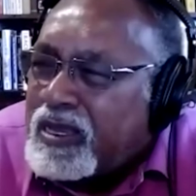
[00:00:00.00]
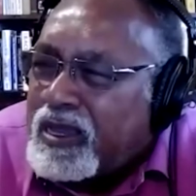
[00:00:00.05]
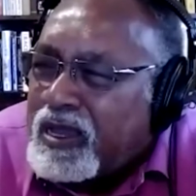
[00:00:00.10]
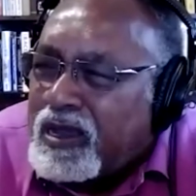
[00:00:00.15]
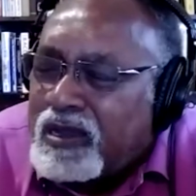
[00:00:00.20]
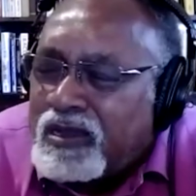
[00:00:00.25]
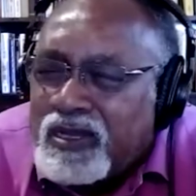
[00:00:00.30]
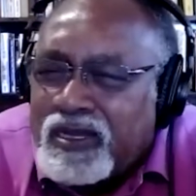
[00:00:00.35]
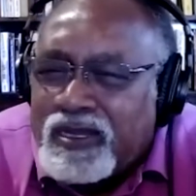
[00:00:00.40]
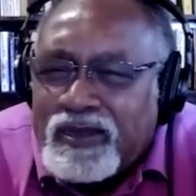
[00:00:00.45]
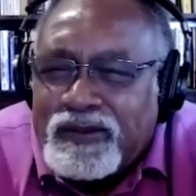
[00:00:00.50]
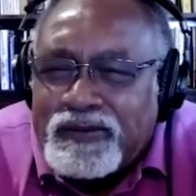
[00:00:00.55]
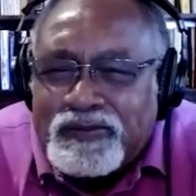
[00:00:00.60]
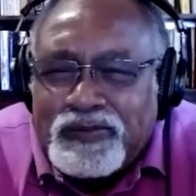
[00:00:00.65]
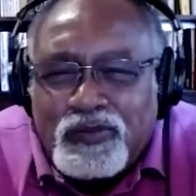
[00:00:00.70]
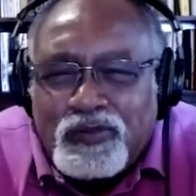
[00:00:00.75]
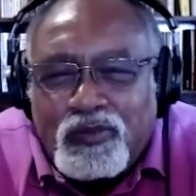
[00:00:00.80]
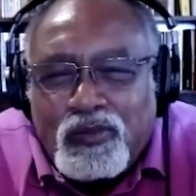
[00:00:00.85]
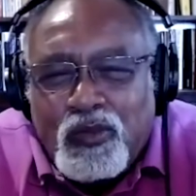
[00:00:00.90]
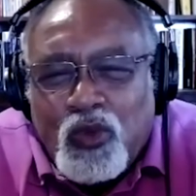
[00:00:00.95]
more
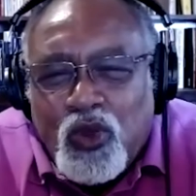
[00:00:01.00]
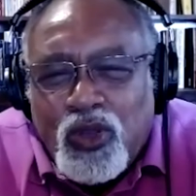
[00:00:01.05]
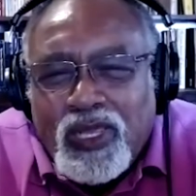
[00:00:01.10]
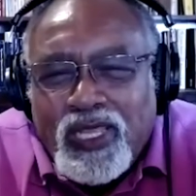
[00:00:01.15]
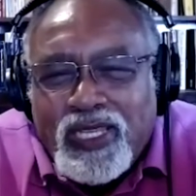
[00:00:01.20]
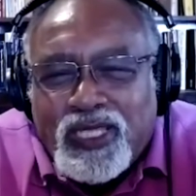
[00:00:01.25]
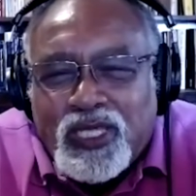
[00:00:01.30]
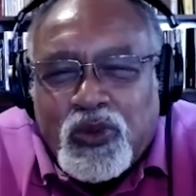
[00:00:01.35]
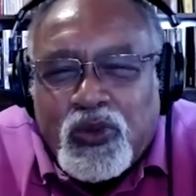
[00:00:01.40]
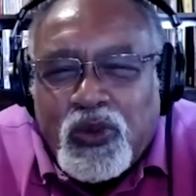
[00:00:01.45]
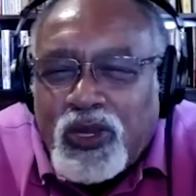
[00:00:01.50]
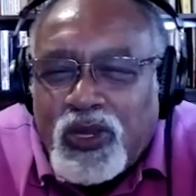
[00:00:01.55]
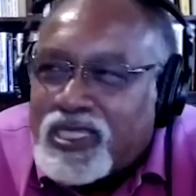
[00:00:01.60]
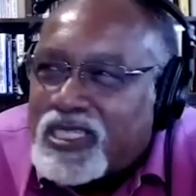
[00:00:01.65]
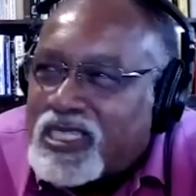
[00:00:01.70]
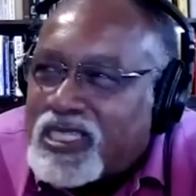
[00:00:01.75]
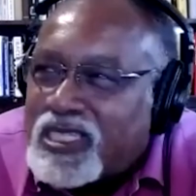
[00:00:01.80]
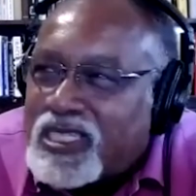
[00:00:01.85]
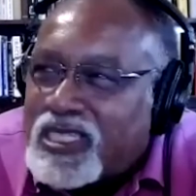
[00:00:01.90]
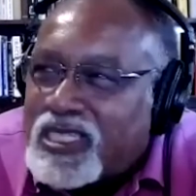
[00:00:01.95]
or less across
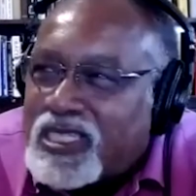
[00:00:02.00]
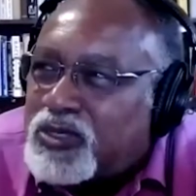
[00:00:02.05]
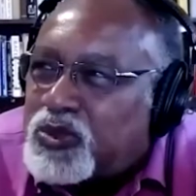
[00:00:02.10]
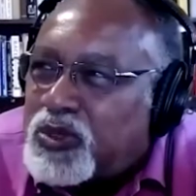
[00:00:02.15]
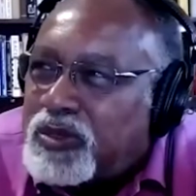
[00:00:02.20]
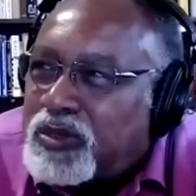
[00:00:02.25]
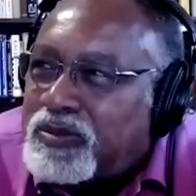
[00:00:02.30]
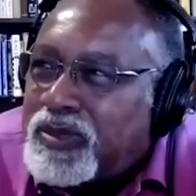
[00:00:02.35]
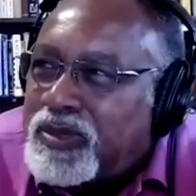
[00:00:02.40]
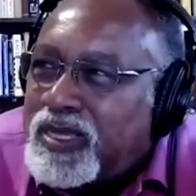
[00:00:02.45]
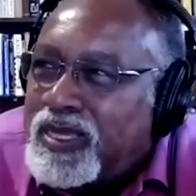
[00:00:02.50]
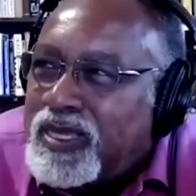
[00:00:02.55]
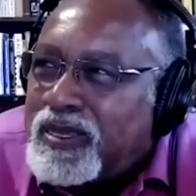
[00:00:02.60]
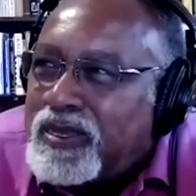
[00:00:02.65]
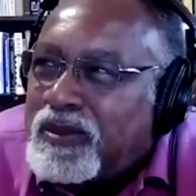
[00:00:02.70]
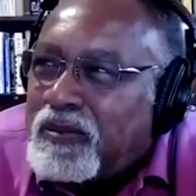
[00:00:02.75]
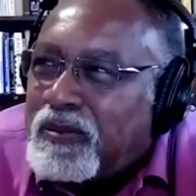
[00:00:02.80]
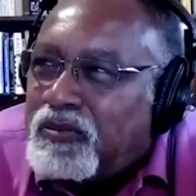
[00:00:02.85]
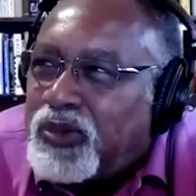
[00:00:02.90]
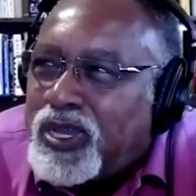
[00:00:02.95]
the spectrum.
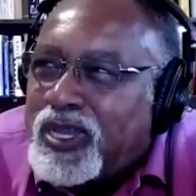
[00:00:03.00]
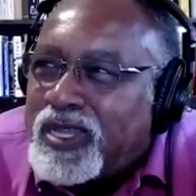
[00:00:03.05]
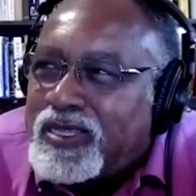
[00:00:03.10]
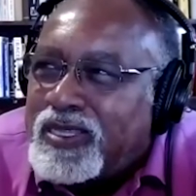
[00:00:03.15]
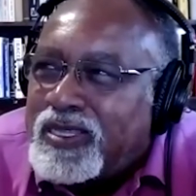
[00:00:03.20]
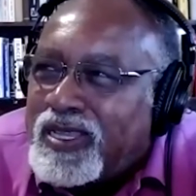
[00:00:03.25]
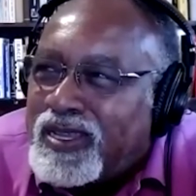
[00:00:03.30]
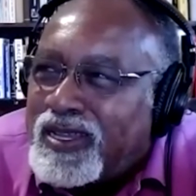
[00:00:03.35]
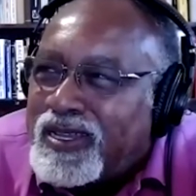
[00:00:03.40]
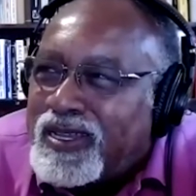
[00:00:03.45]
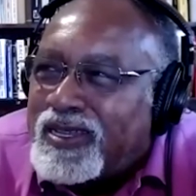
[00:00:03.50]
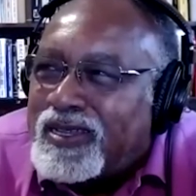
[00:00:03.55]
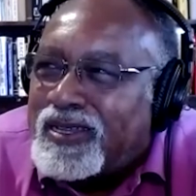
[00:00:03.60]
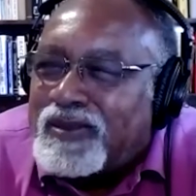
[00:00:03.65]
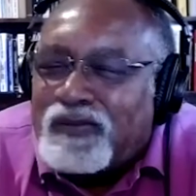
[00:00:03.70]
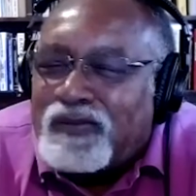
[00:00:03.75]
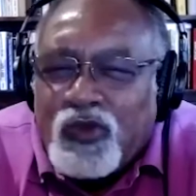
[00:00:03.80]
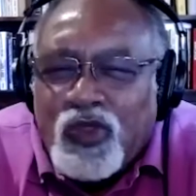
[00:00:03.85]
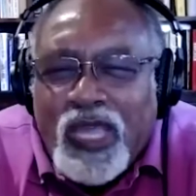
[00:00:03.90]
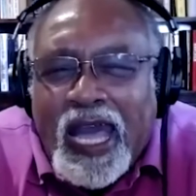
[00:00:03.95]
But I
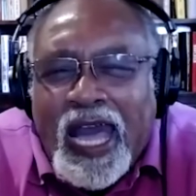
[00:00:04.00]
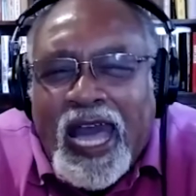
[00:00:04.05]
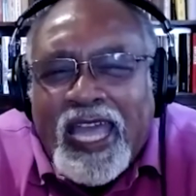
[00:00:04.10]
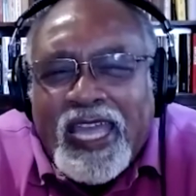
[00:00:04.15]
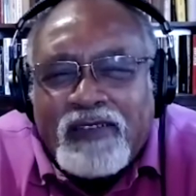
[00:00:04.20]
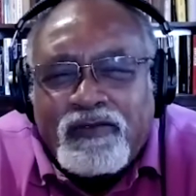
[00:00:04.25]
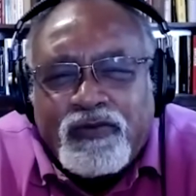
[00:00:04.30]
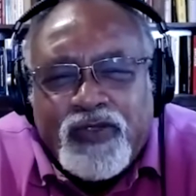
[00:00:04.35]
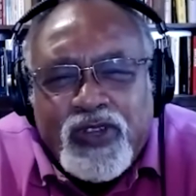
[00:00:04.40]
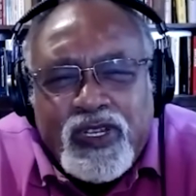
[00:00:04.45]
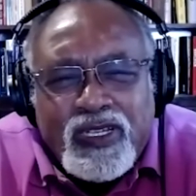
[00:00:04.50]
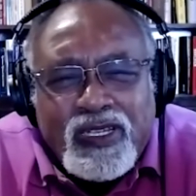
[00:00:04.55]
have